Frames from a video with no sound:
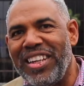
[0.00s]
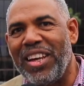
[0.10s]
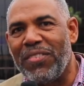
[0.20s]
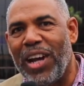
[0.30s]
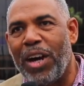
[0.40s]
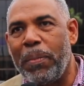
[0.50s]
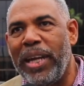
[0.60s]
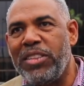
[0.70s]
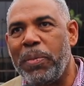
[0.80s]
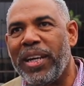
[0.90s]
city of Long
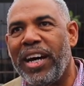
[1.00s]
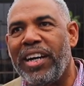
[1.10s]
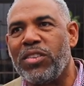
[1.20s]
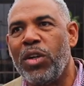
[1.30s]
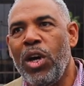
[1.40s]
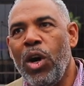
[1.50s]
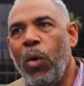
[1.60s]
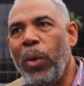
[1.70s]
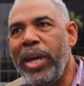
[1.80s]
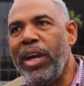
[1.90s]
Beach because
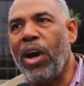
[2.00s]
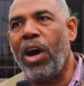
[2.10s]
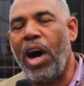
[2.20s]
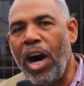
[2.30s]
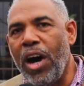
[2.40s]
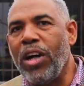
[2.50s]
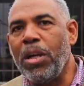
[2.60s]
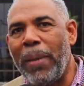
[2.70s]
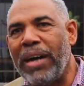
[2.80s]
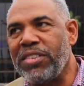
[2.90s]
we are
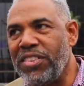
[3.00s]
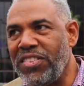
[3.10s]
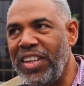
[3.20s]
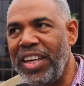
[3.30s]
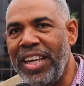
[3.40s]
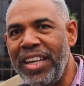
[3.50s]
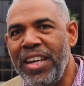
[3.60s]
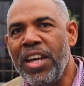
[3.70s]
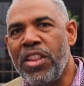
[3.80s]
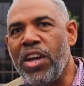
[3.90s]
all about to see
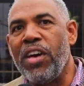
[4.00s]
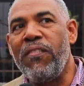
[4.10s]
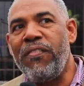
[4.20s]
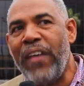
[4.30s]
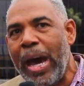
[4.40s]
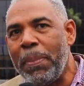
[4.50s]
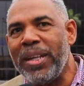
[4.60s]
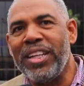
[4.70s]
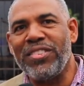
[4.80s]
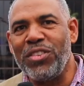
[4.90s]
the
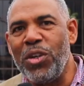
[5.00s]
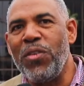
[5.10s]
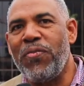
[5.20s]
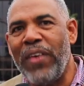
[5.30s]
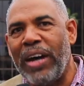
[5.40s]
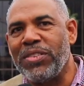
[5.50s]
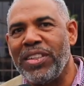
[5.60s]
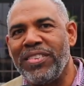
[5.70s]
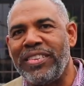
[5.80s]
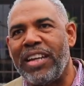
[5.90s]
fabulous new
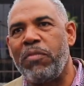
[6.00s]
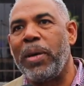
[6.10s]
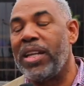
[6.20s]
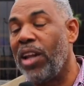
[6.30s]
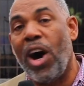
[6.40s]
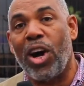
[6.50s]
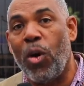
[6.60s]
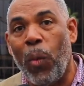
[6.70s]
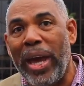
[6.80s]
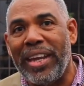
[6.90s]
fountains that have been long
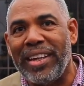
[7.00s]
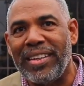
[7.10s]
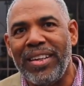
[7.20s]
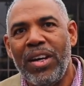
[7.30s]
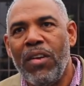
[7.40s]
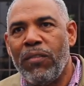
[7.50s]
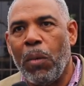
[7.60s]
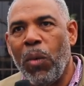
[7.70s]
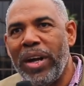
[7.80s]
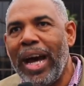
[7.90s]
awaited.
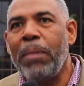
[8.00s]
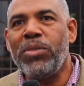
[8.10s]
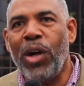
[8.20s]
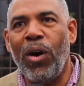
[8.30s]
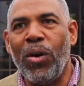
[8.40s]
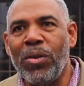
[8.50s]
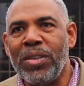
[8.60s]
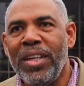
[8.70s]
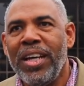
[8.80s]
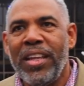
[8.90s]
From what I'm told,
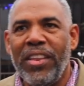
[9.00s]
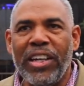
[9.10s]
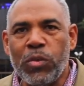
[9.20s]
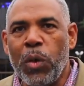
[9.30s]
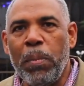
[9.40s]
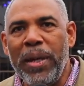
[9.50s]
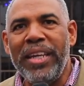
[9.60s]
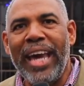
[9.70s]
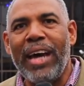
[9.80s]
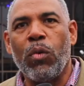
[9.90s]
this will be
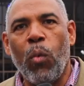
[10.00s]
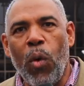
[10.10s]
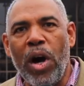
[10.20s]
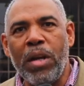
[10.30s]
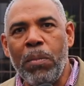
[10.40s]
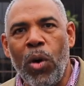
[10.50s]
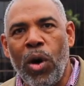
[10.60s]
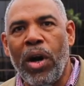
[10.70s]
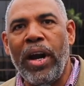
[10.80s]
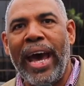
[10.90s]
yet one
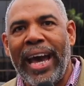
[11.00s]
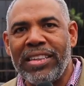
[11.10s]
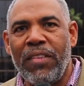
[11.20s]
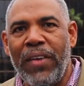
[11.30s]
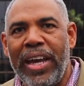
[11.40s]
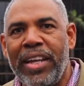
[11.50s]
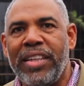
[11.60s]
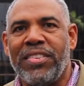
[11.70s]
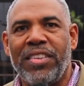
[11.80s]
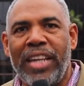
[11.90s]
more
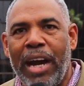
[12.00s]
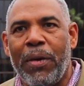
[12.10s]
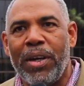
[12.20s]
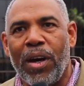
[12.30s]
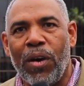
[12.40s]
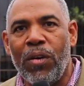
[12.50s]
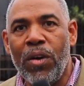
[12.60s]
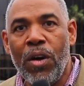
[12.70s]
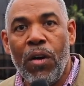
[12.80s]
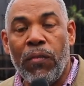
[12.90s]
activated scenario
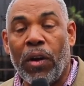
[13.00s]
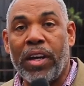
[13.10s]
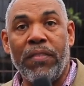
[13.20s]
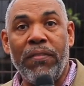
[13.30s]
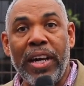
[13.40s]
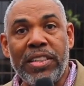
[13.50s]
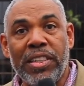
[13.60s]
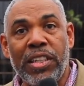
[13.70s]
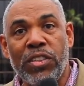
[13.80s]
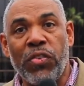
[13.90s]
for
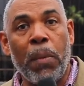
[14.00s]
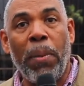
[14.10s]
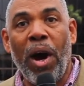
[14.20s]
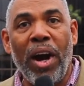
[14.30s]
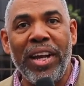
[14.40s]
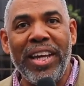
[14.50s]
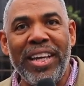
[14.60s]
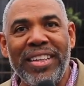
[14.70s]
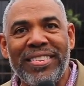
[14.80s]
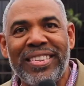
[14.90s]
conventions, for
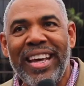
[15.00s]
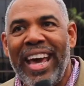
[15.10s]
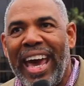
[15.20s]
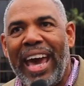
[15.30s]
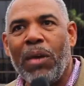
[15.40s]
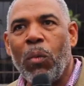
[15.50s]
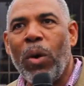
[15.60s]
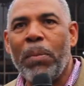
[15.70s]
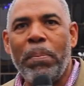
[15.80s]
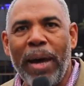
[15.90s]
parties, and
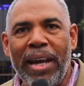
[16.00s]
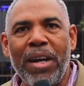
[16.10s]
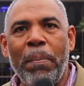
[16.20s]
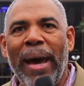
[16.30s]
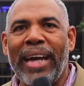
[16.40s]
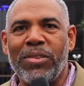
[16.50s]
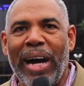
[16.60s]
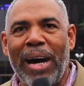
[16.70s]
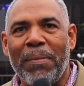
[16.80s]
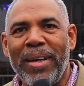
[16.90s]
what better
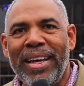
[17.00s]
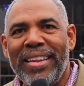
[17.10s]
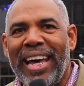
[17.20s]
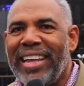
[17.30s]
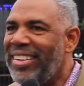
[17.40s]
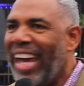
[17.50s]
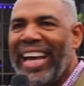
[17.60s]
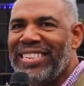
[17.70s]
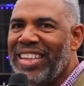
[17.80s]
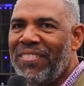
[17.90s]
backdrop than
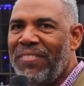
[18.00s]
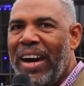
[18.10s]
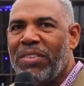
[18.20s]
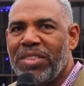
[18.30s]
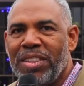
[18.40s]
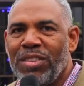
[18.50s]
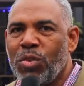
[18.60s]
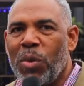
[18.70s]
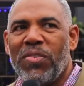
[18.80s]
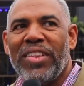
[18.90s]
dancing
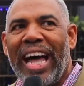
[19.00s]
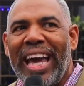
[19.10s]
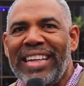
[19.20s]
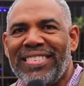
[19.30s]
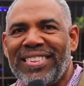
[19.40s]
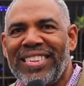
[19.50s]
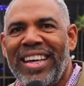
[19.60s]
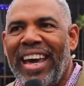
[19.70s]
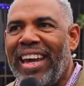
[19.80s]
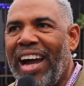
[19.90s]
fountains with lights
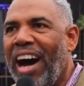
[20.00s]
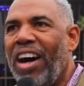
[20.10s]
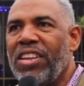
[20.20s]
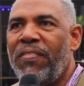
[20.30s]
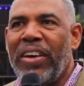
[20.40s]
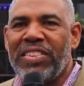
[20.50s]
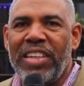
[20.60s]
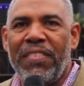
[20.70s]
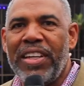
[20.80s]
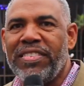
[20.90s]
and all the
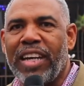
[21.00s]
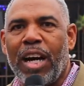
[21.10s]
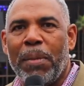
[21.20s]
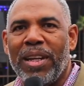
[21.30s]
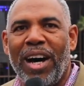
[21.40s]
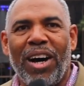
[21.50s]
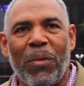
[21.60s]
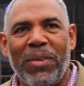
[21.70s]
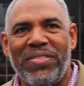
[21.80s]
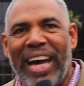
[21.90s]
festivities that come
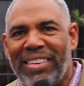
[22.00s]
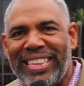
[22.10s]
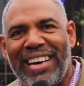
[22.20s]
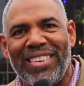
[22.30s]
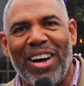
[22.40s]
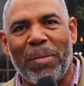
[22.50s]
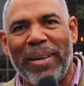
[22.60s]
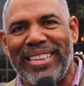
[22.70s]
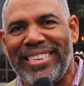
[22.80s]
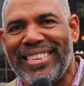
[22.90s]
along with downtown Long
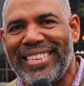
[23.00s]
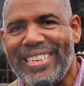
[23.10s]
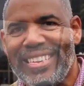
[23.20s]
Beach.